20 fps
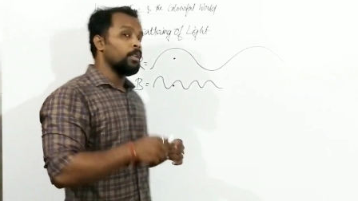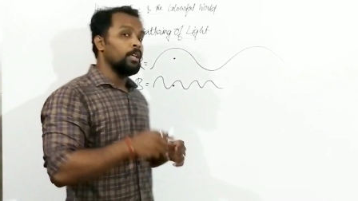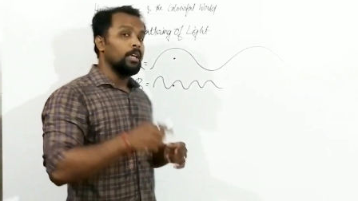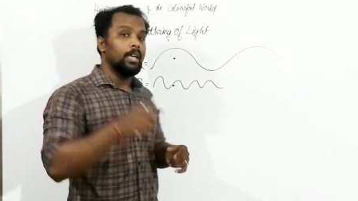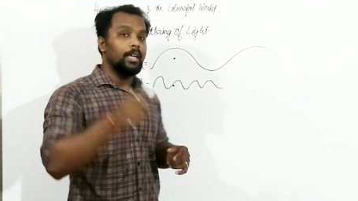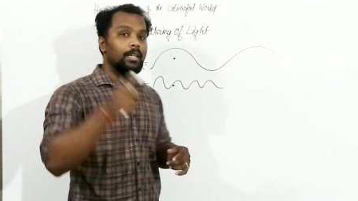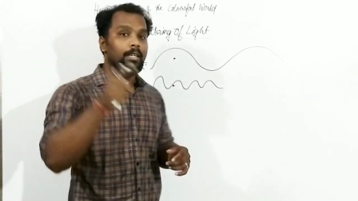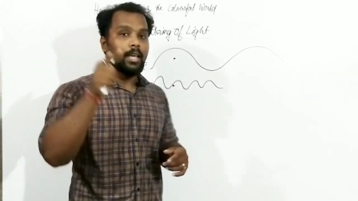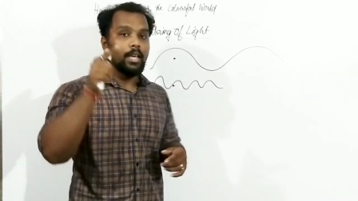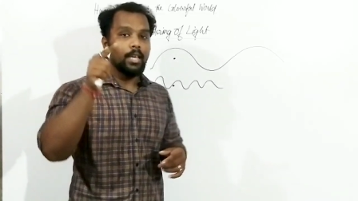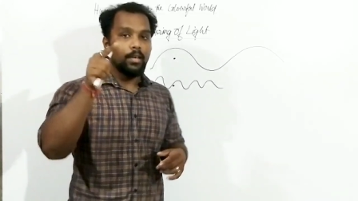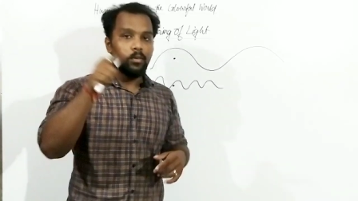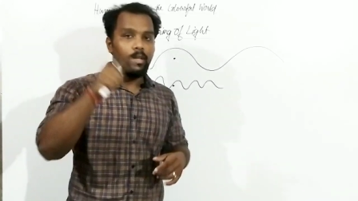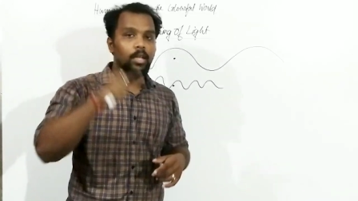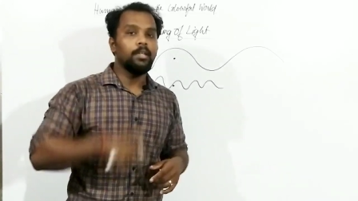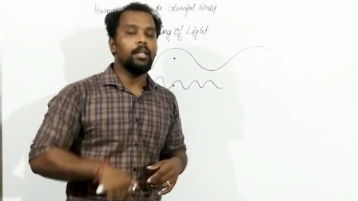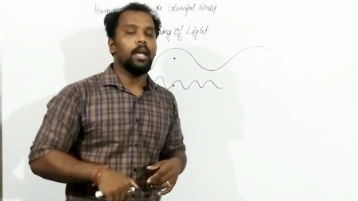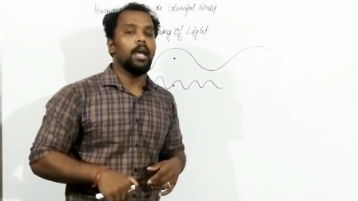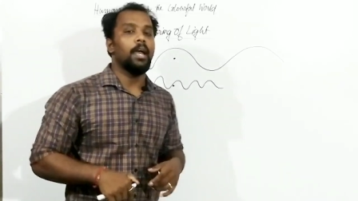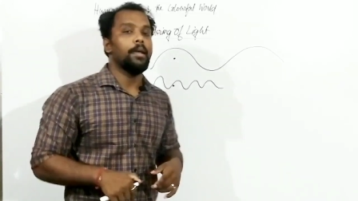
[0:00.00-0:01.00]
In the
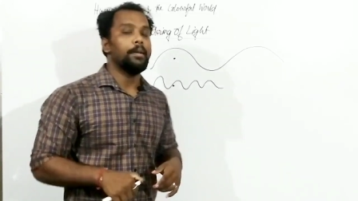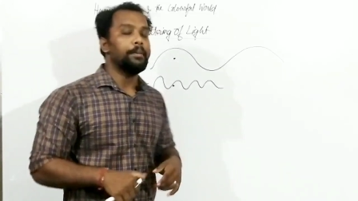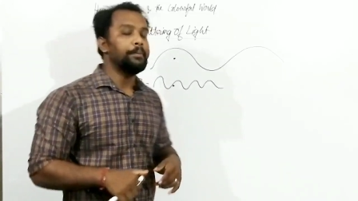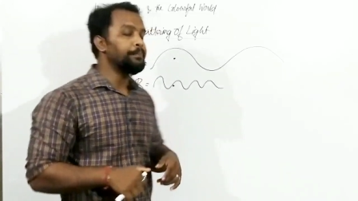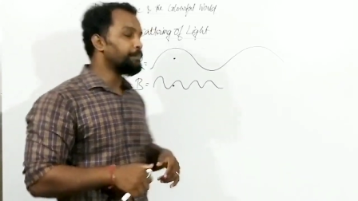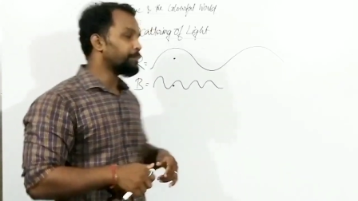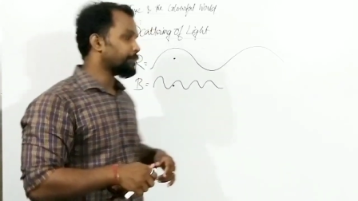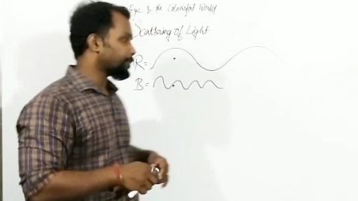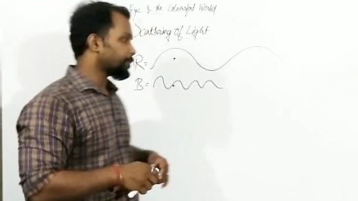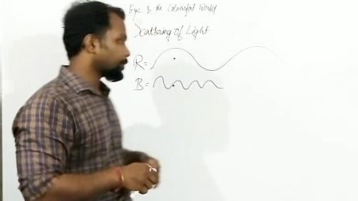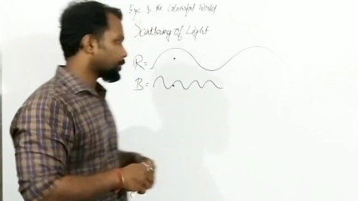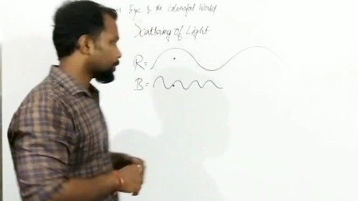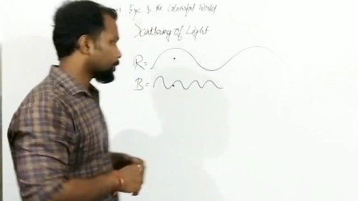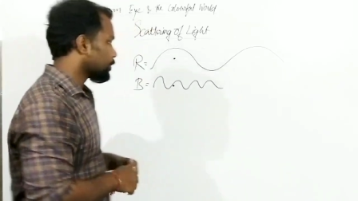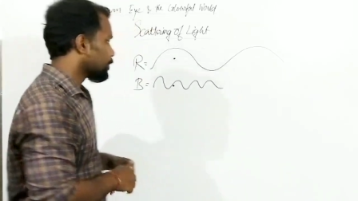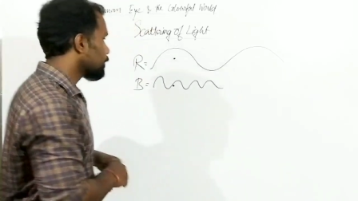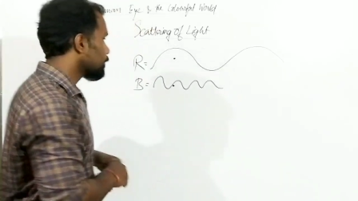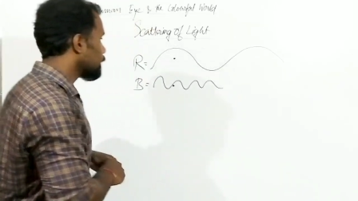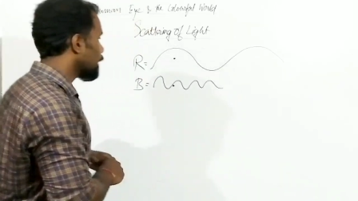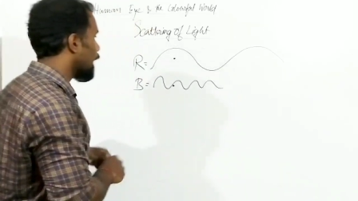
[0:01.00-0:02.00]
evening time,
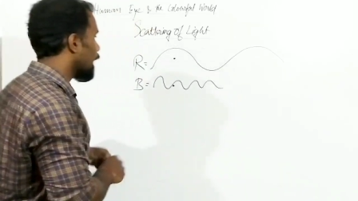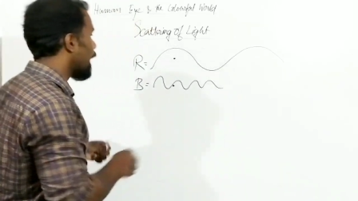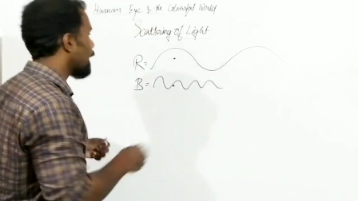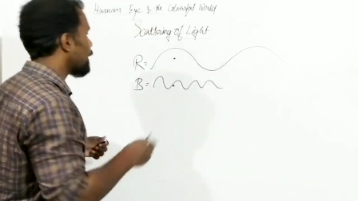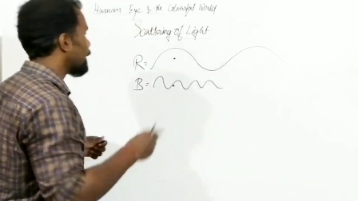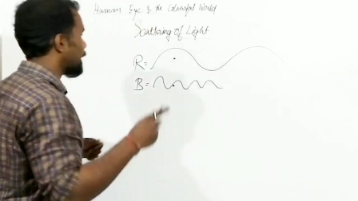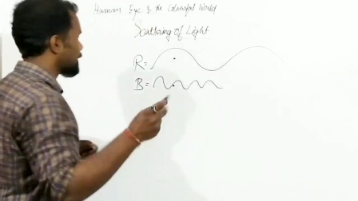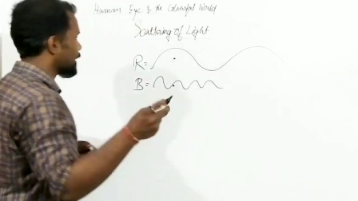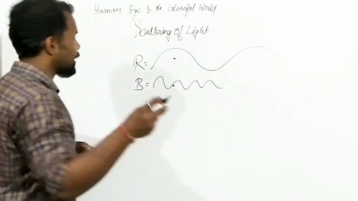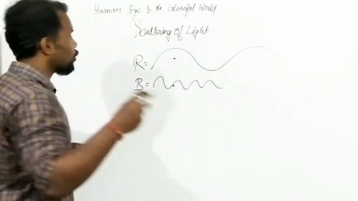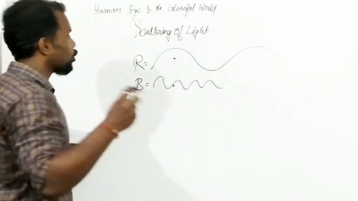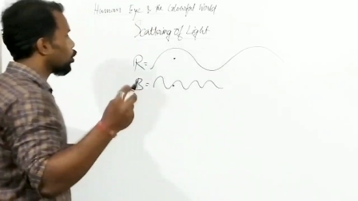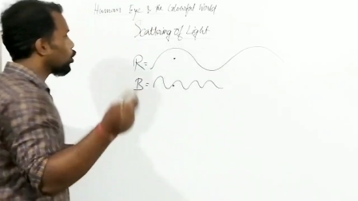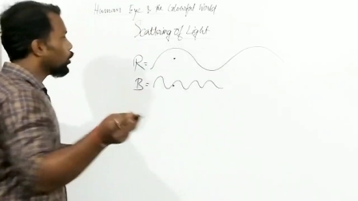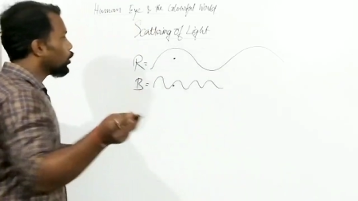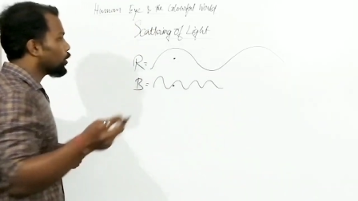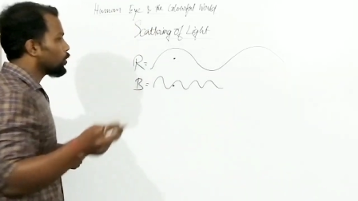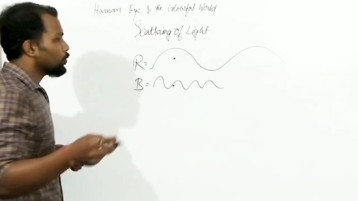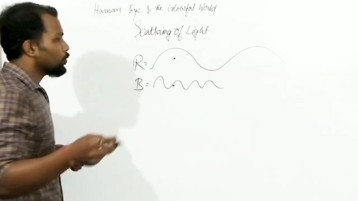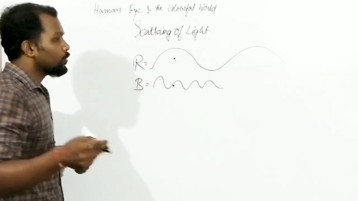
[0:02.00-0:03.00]
as I told
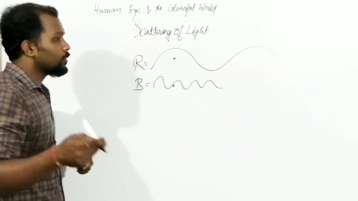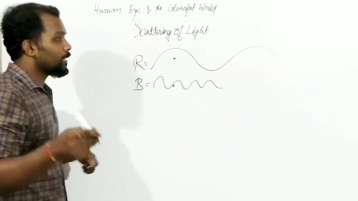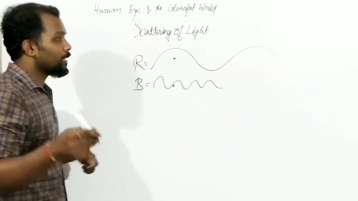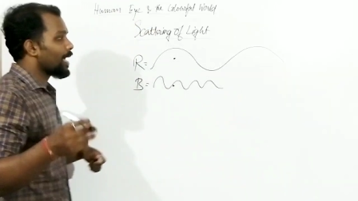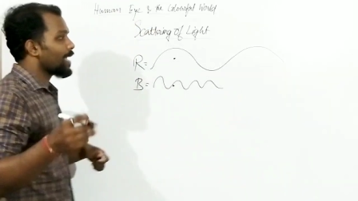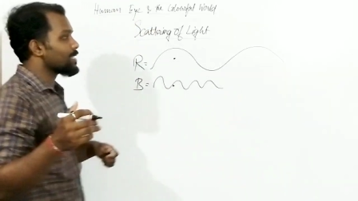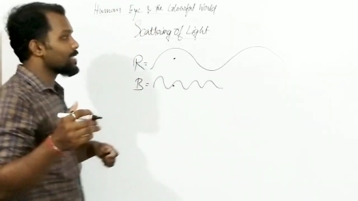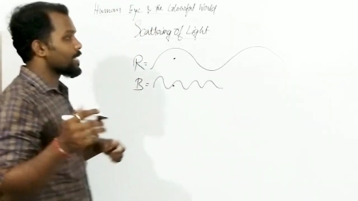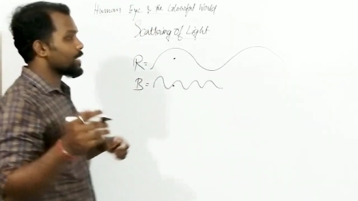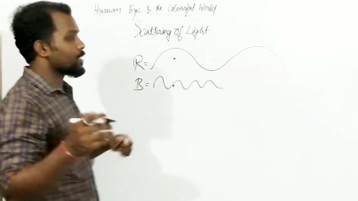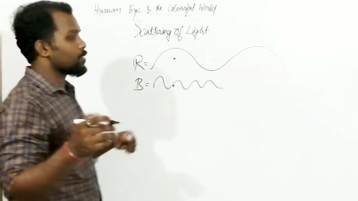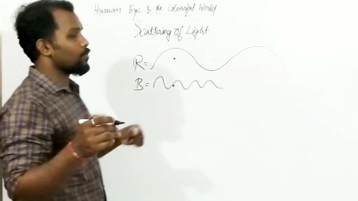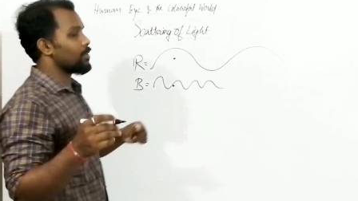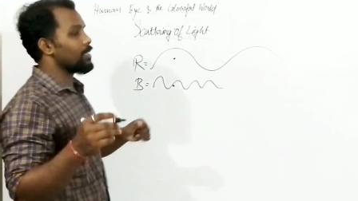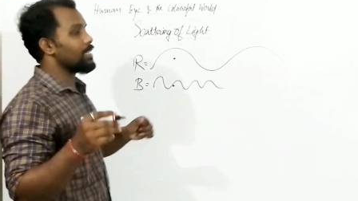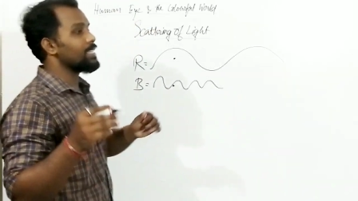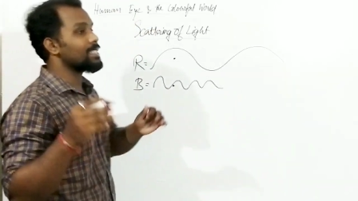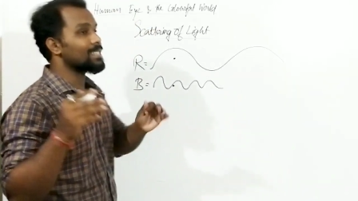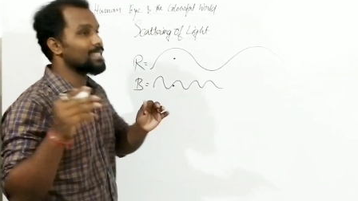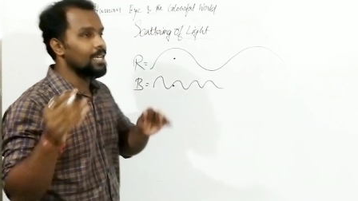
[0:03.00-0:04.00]
you, the
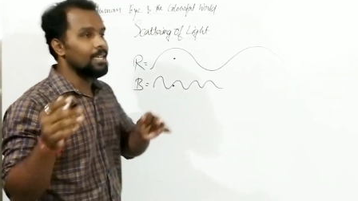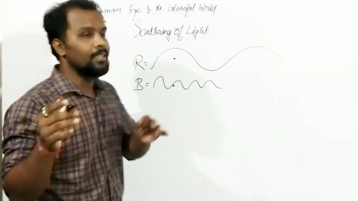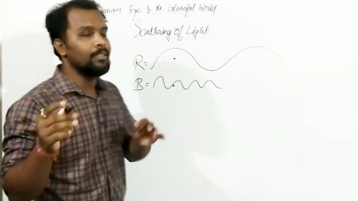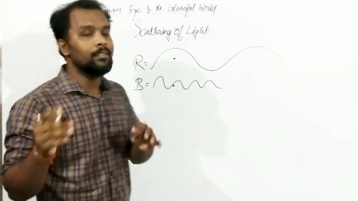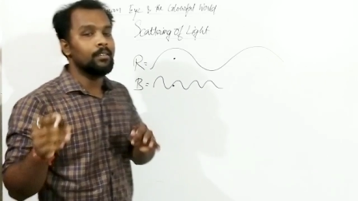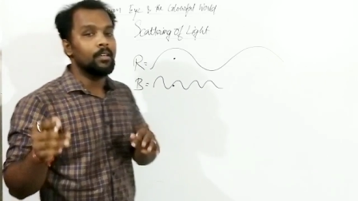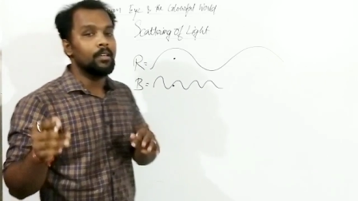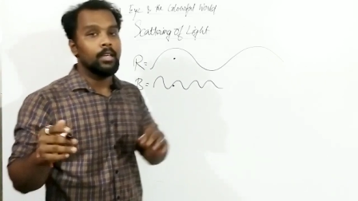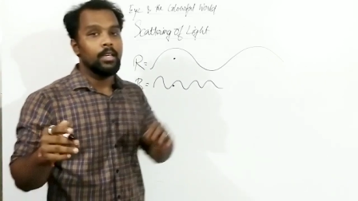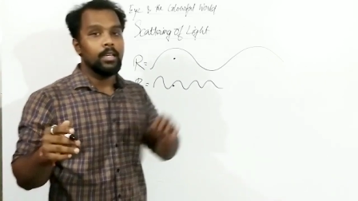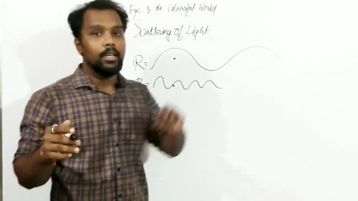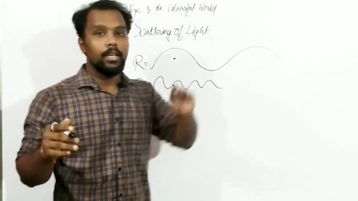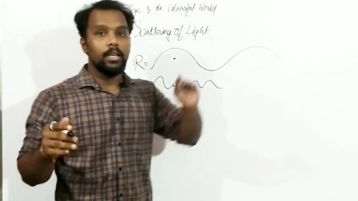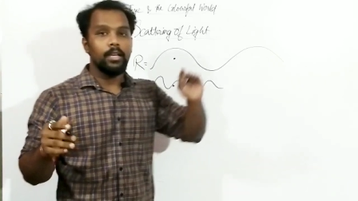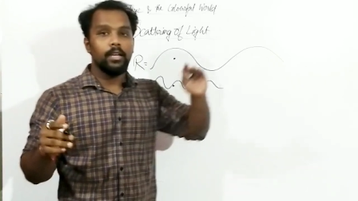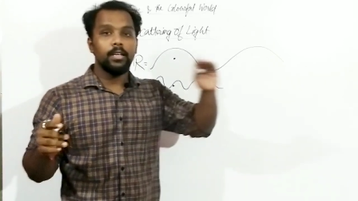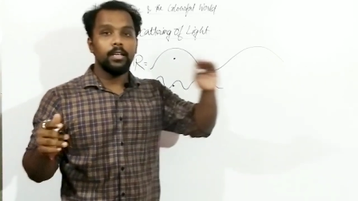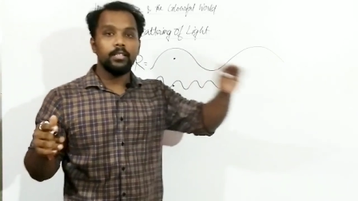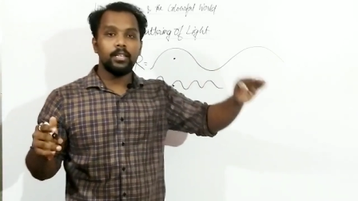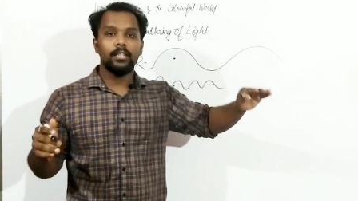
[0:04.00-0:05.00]
actually sun
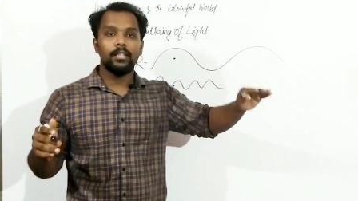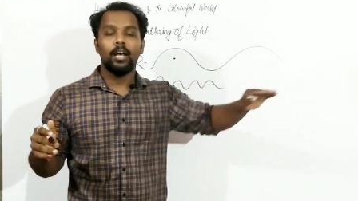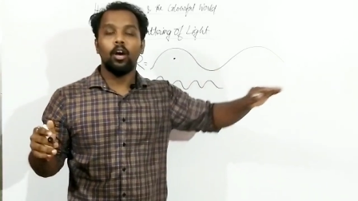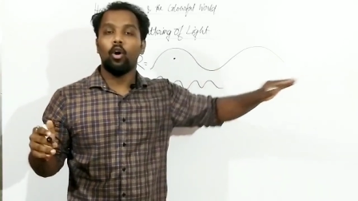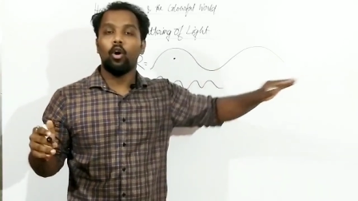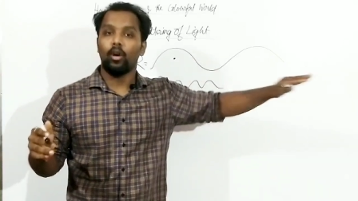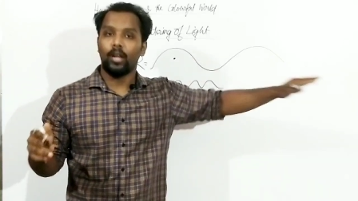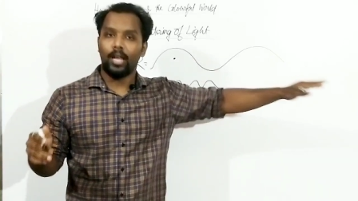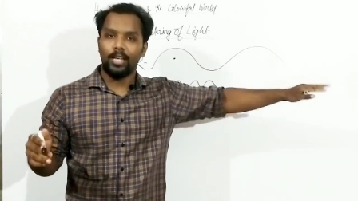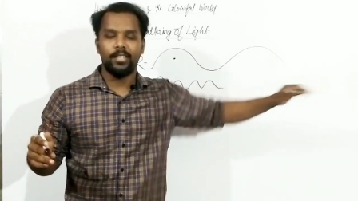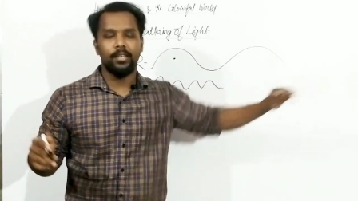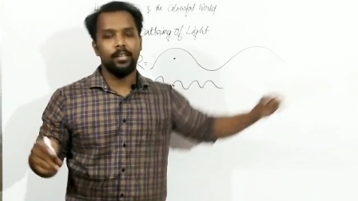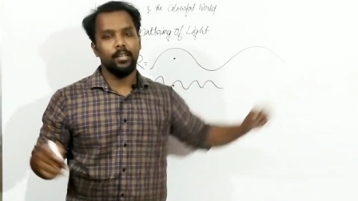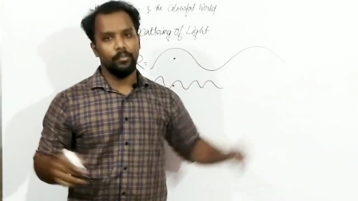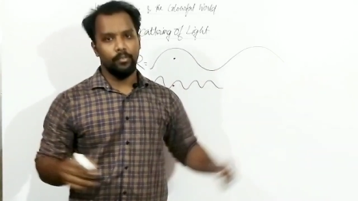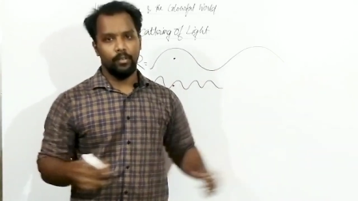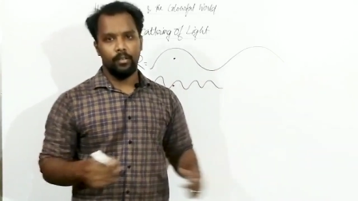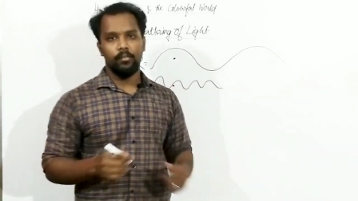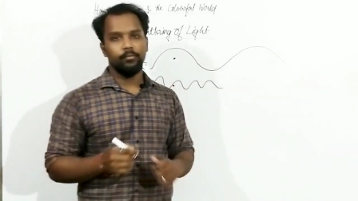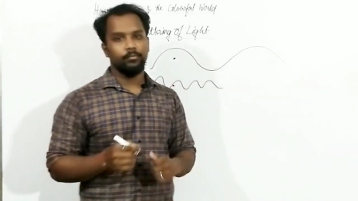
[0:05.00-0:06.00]
is in the horizon
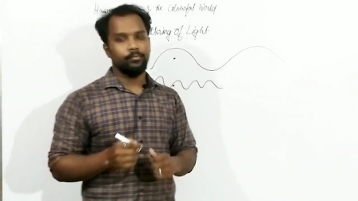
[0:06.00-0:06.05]
level.